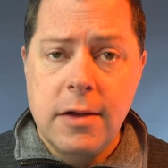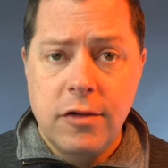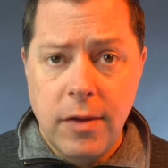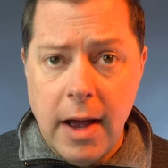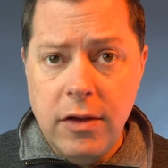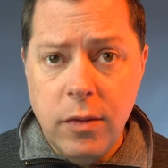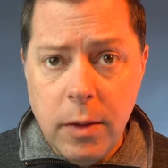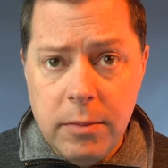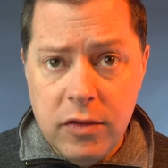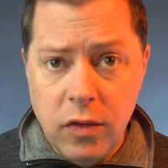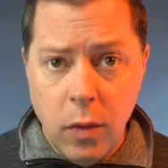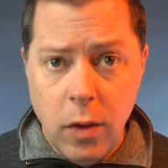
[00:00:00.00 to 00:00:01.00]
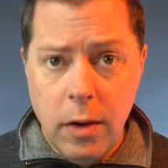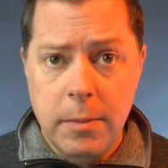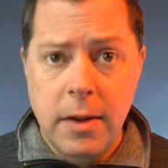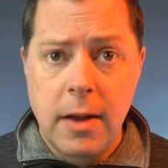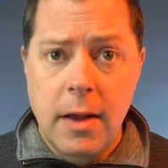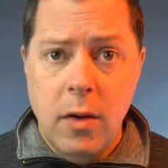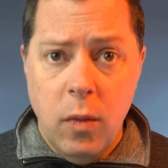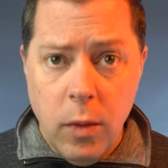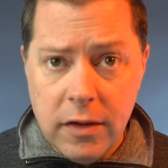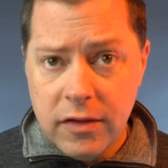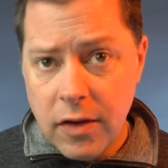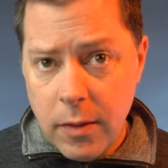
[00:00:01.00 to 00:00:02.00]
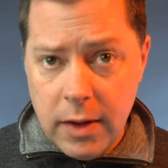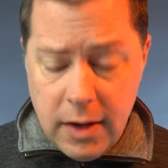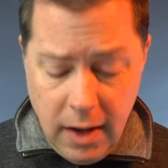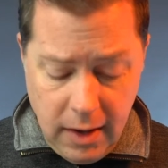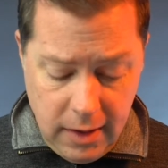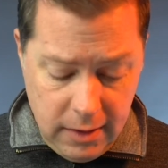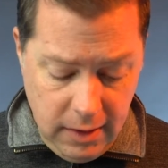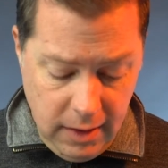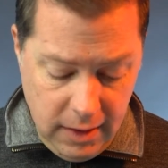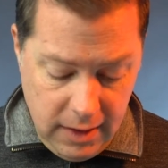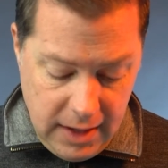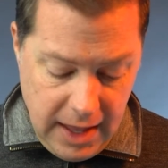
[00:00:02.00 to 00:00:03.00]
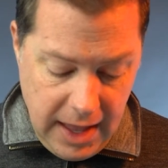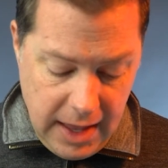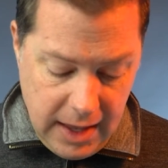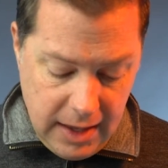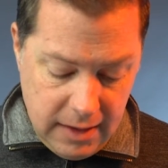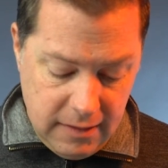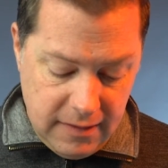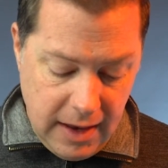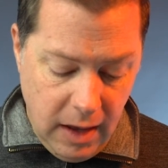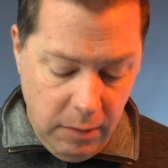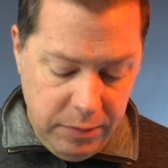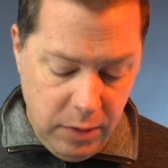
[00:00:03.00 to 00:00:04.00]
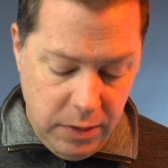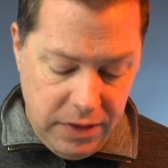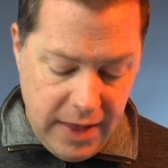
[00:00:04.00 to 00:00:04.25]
Try to absorb what's going on, and to help you with